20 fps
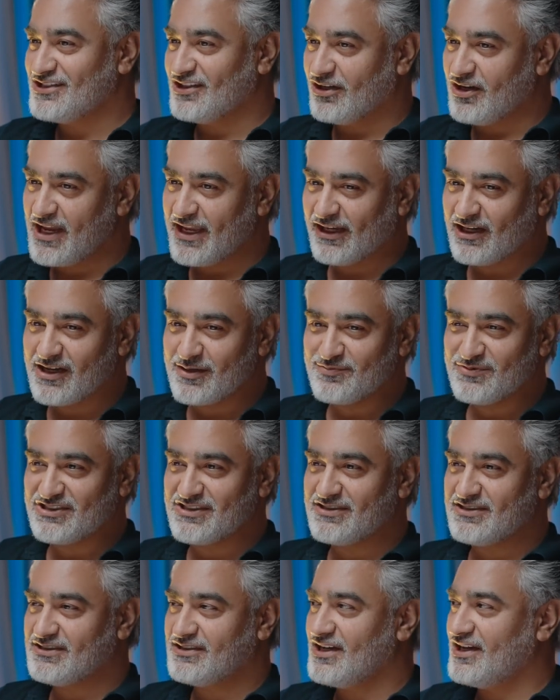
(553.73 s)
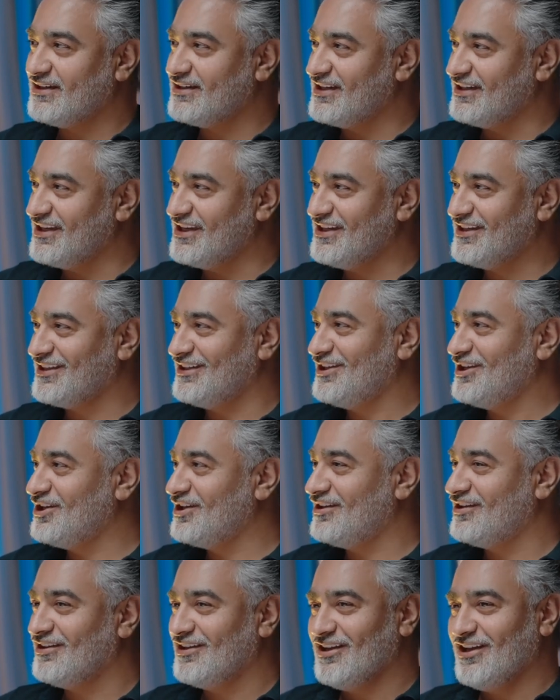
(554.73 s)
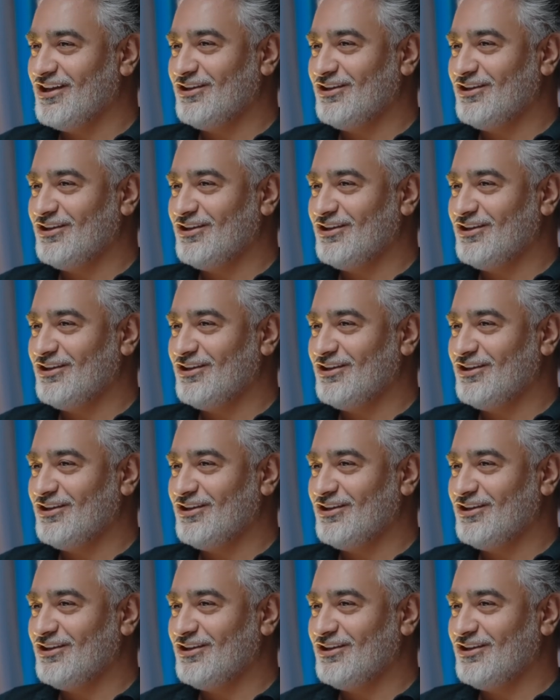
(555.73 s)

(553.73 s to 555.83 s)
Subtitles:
The guy comes inside, and he can hear,